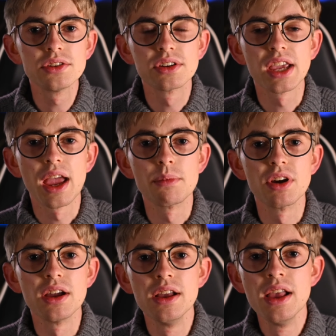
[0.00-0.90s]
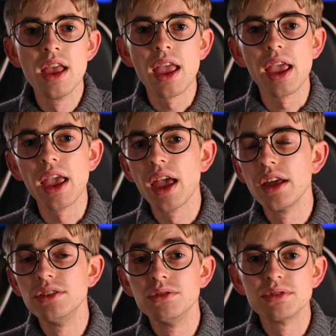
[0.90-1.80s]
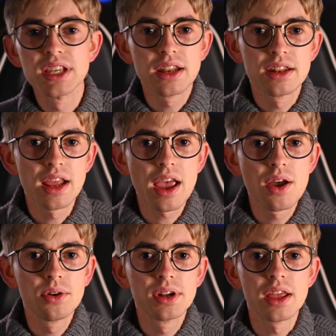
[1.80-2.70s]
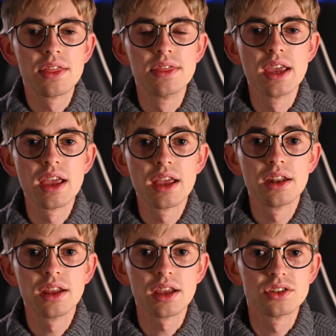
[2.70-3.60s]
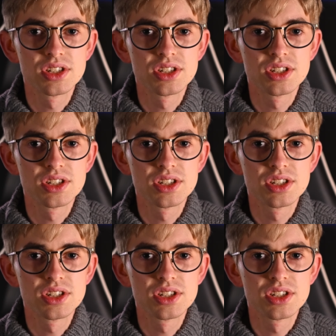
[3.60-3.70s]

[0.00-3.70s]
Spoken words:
your camera and you sit it down, then it